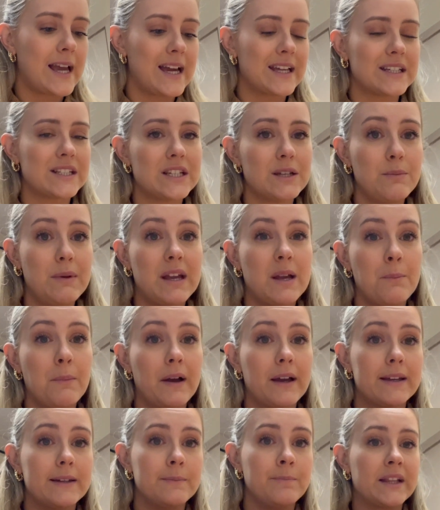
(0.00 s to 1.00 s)
and to make
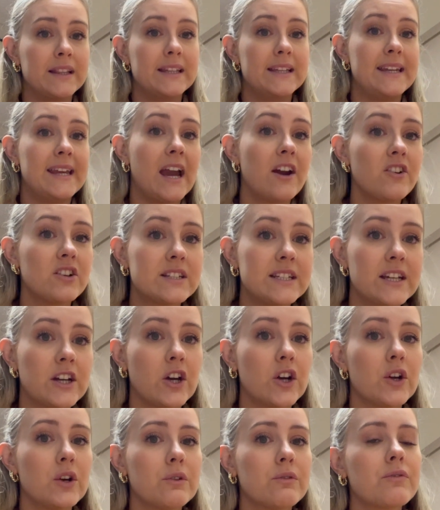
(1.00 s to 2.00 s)
my linearity
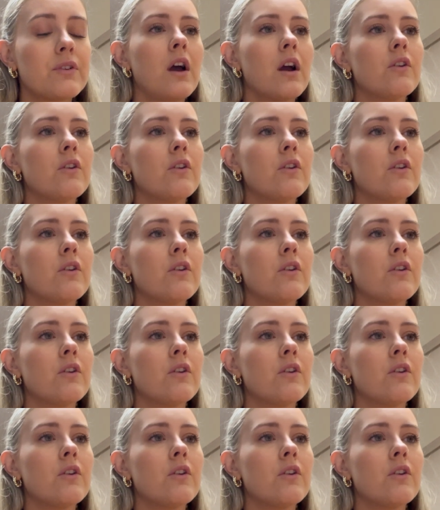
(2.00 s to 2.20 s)
curve,